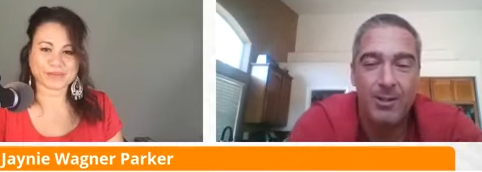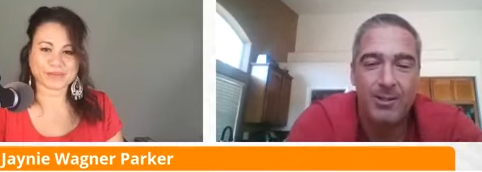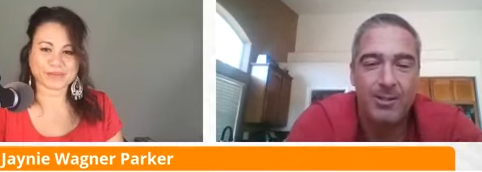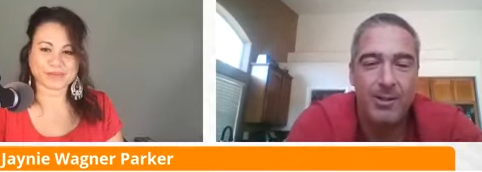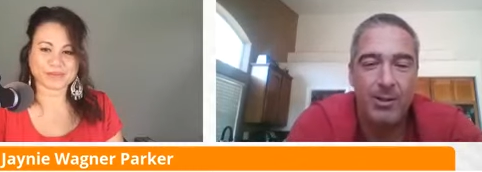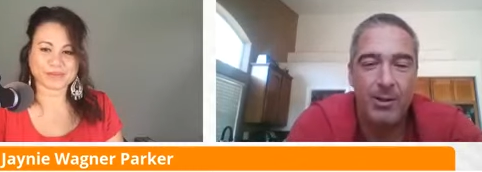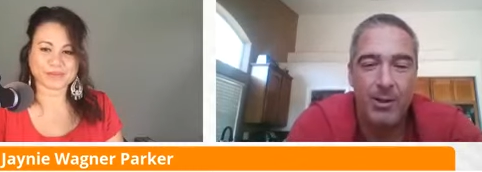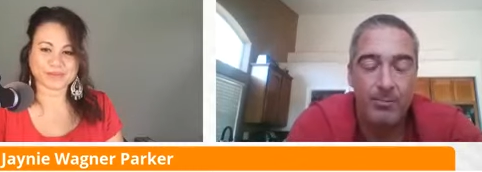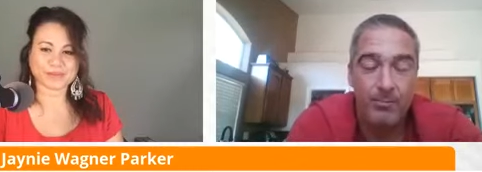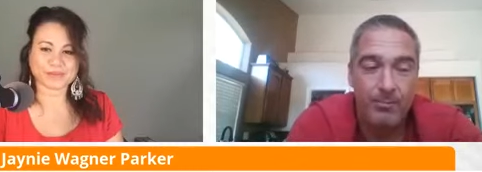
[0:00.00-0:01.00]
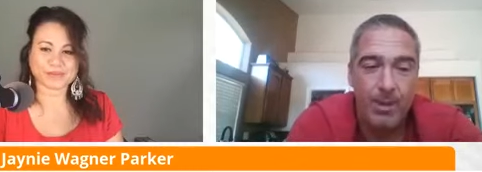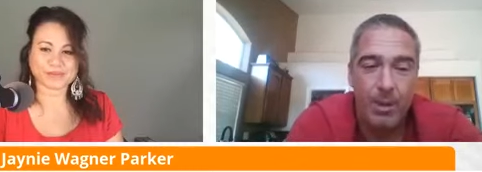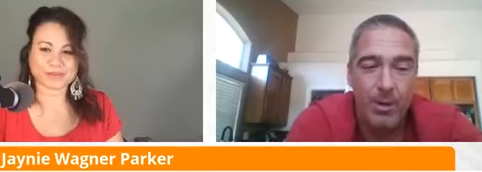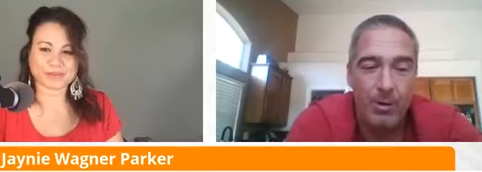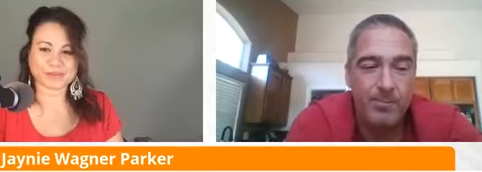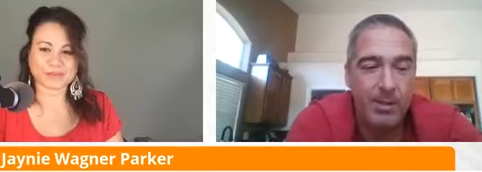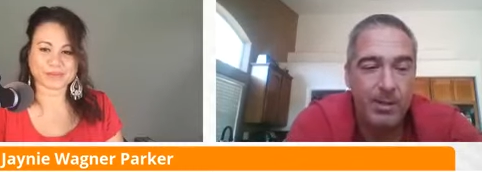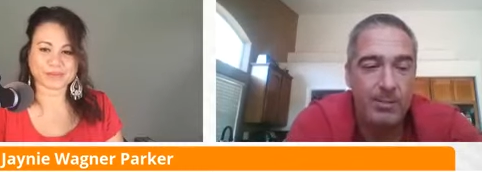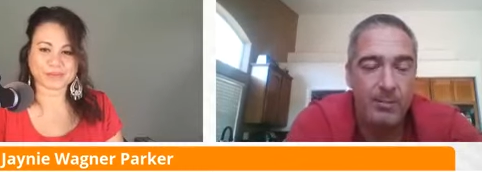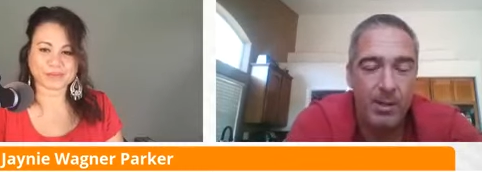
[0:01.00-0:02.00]
Speaker 1: So um, I'm always
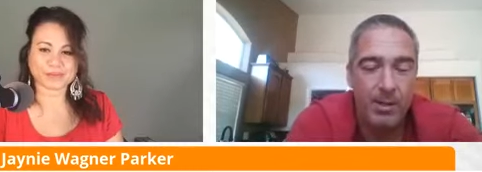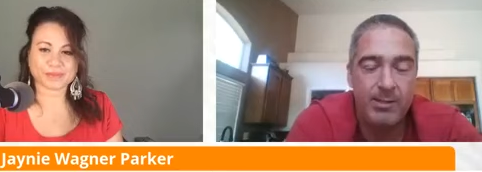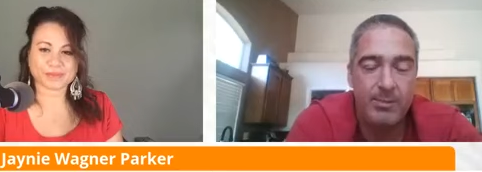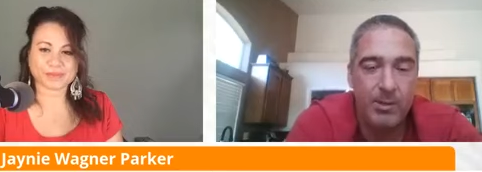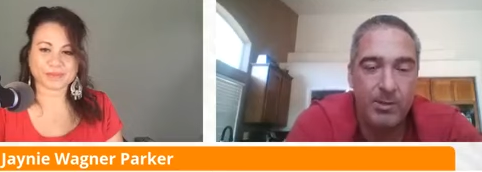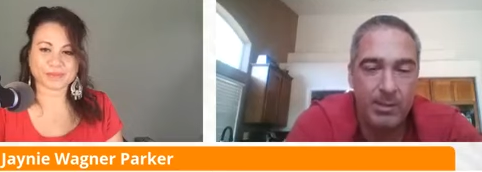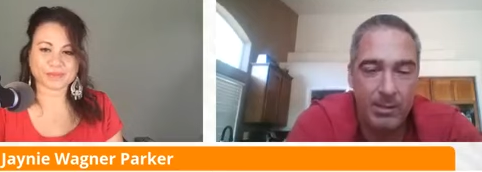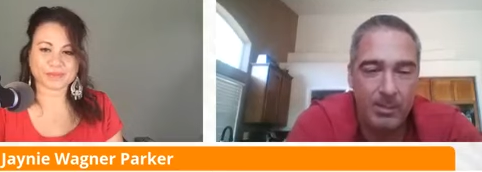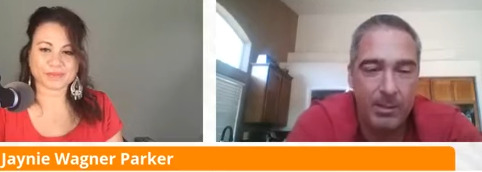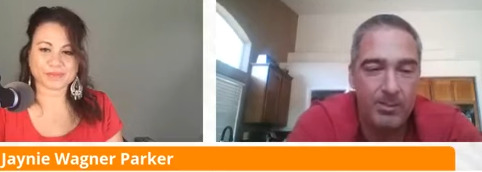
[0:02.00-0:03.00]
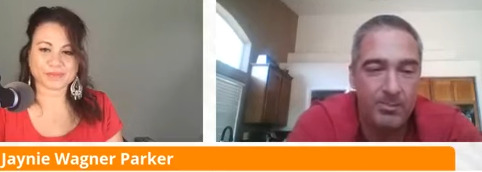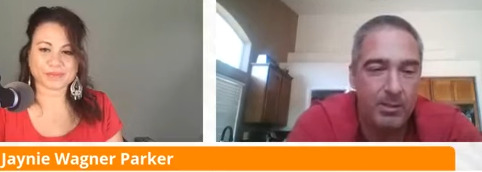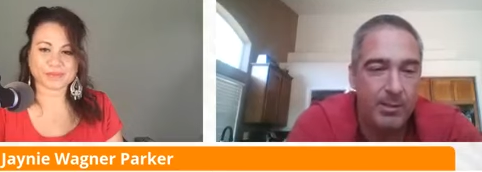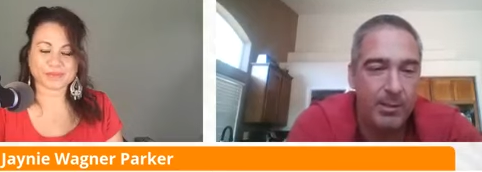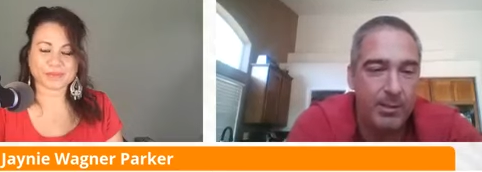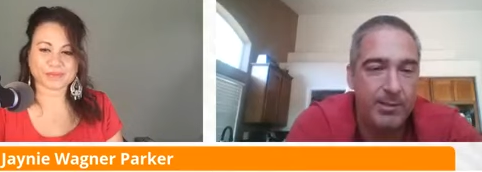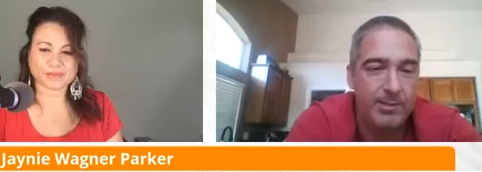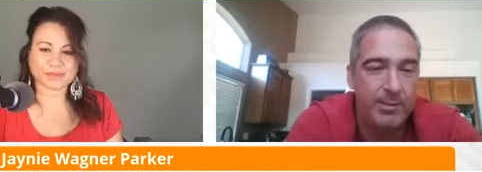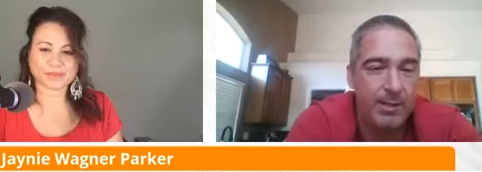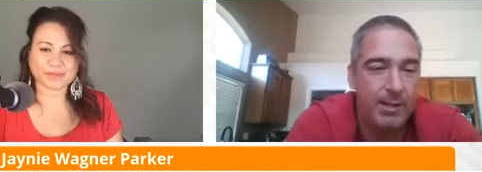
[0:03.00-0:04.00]
picking up nuggets. I'm always looking to pick up some good
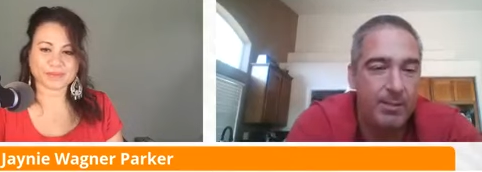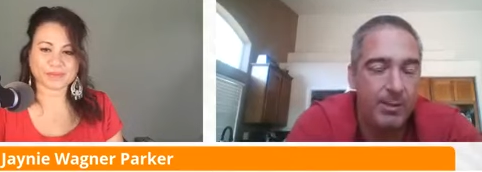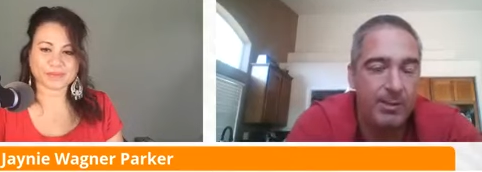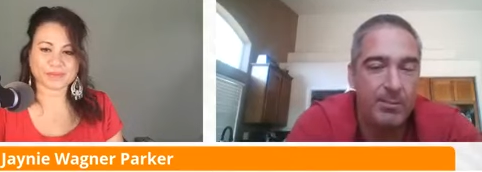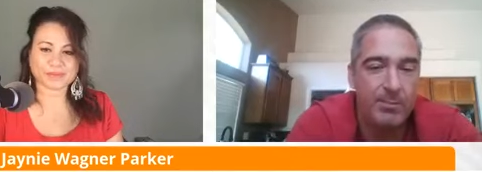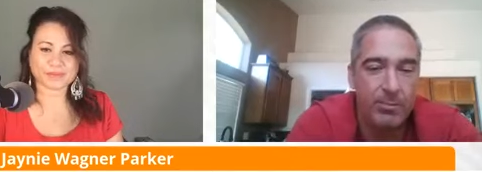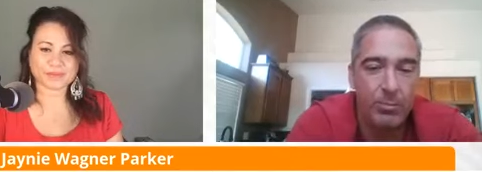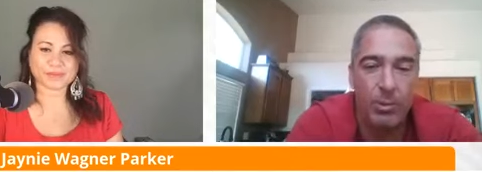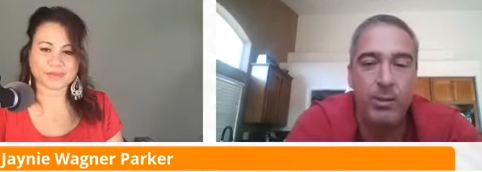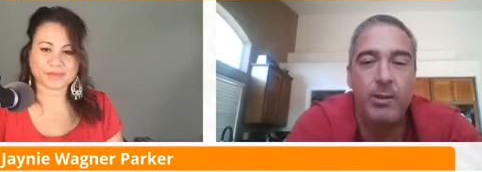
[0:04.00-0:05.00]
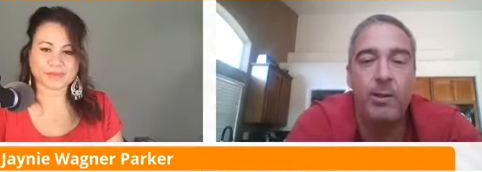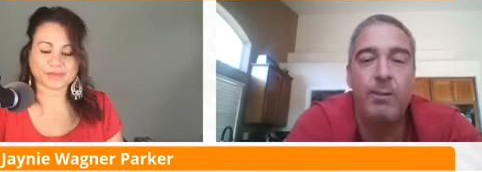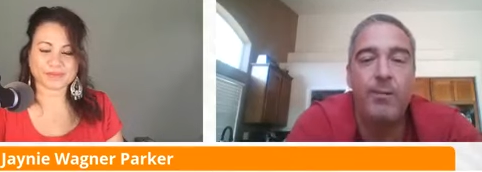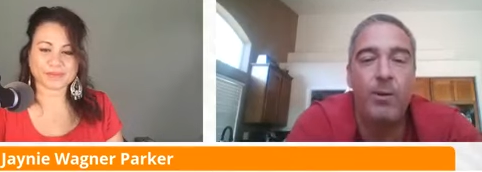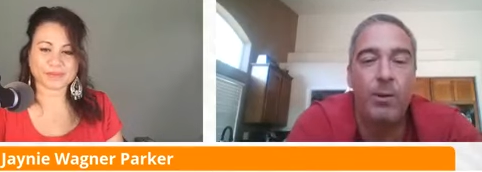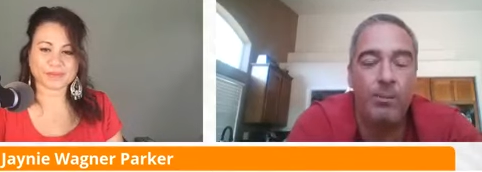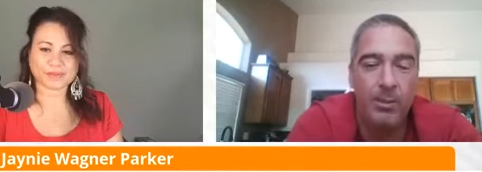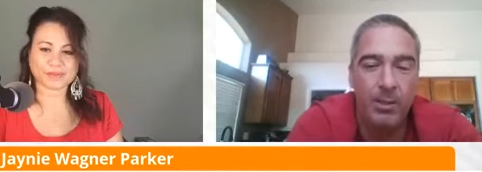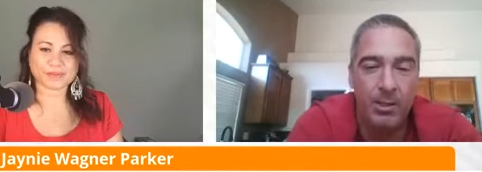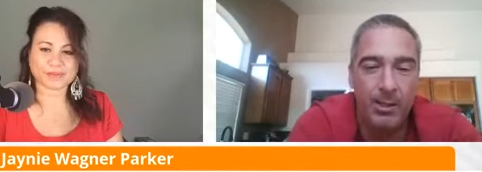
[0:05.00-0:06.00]
nuggets. I uh, picked up some really good info on
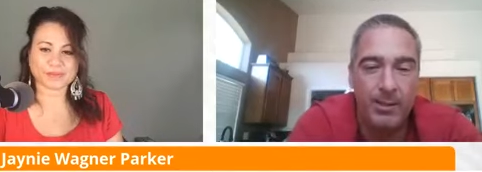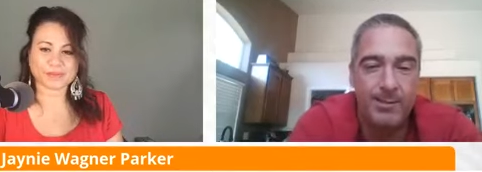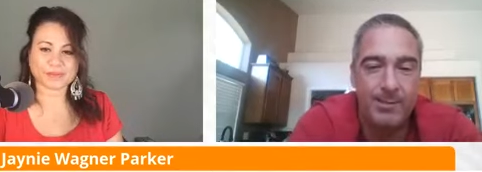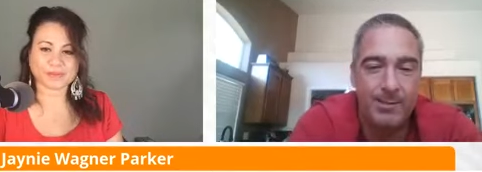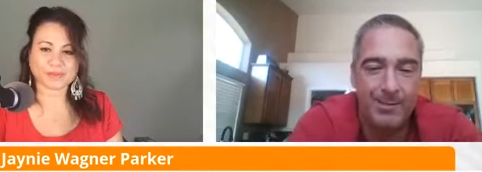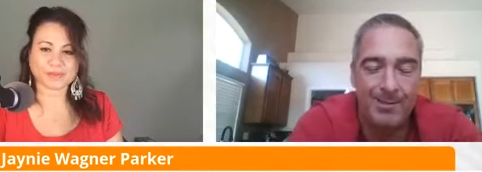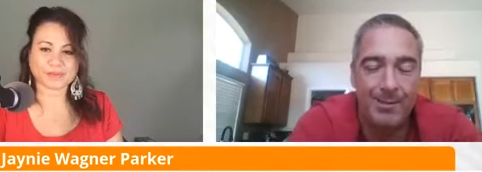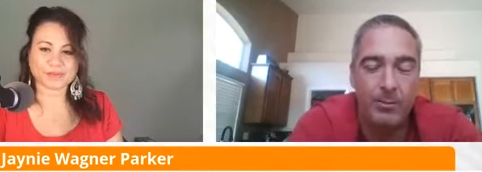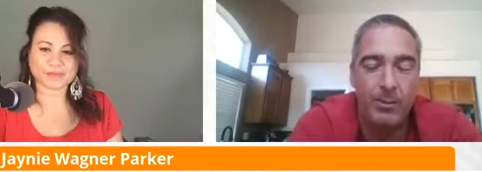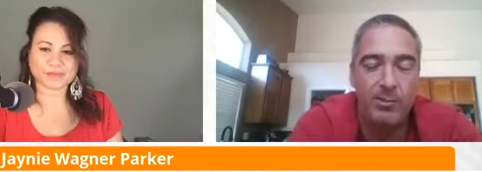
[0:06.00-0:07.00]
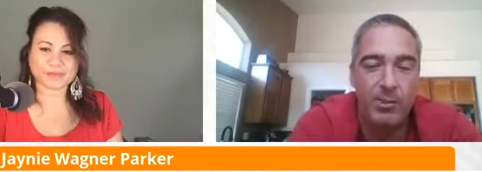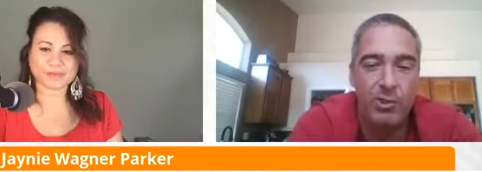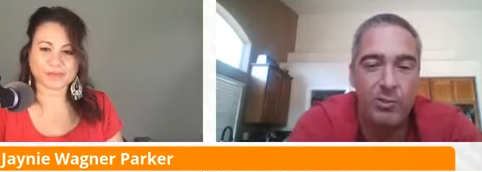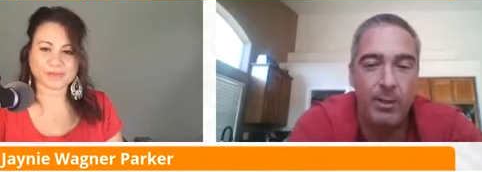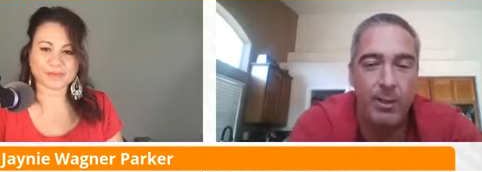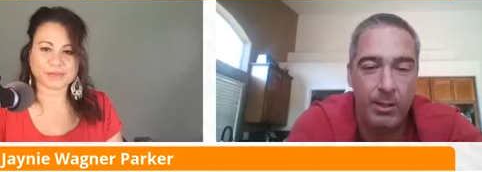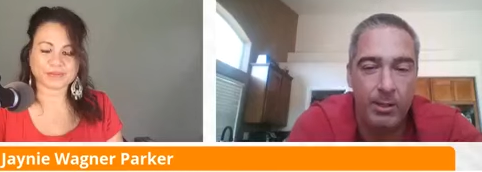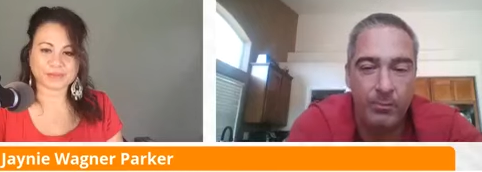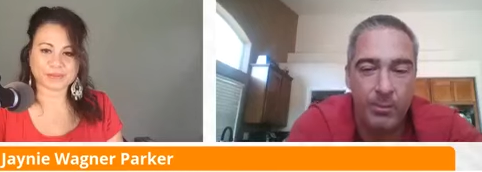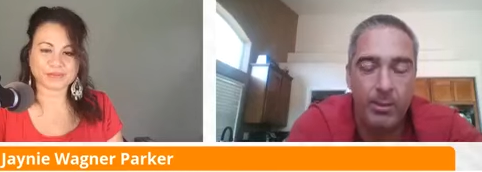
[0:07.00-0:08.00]
big lots uh, when I was in
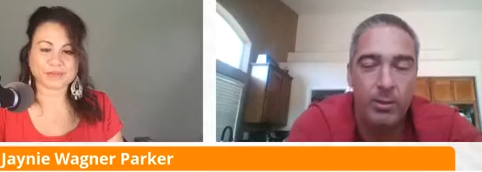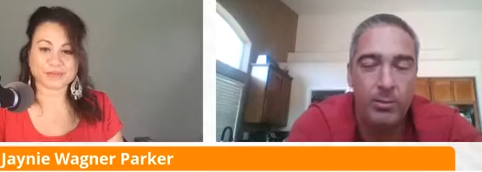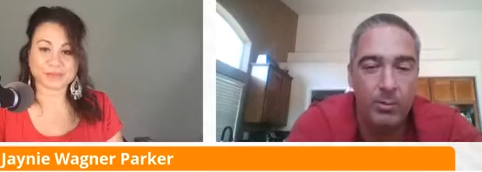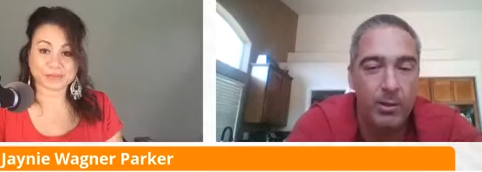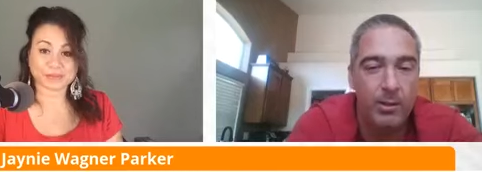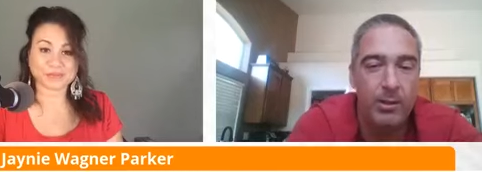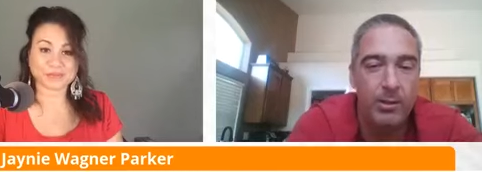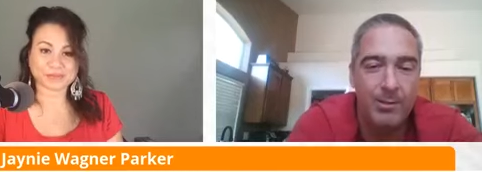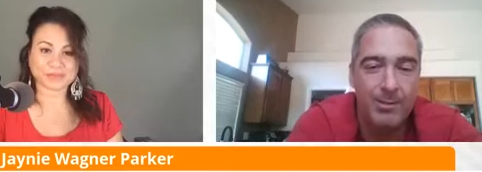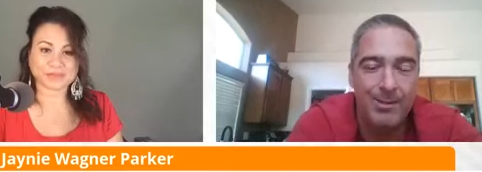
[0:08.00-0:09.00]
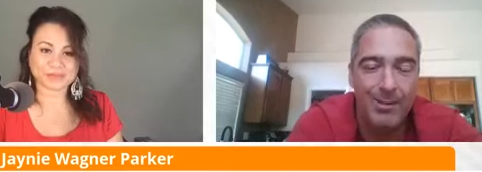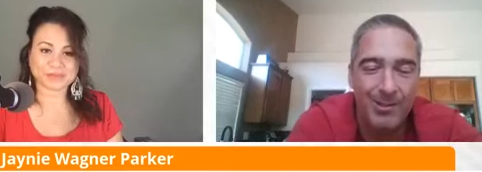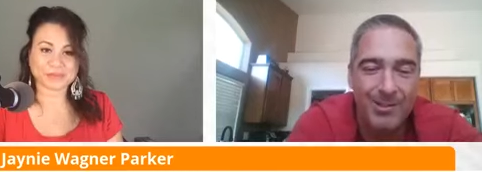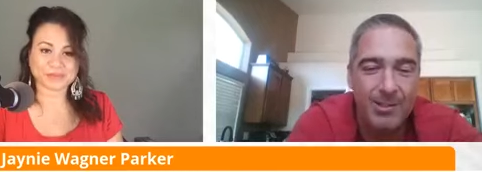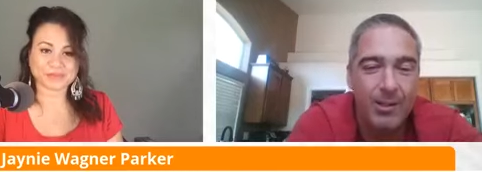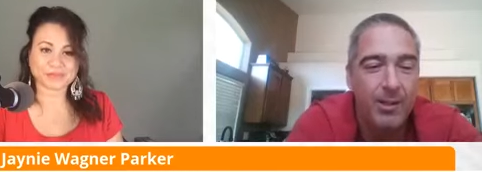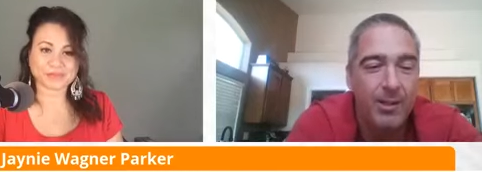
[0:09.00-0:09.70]
Jamaica from another one of the sellers.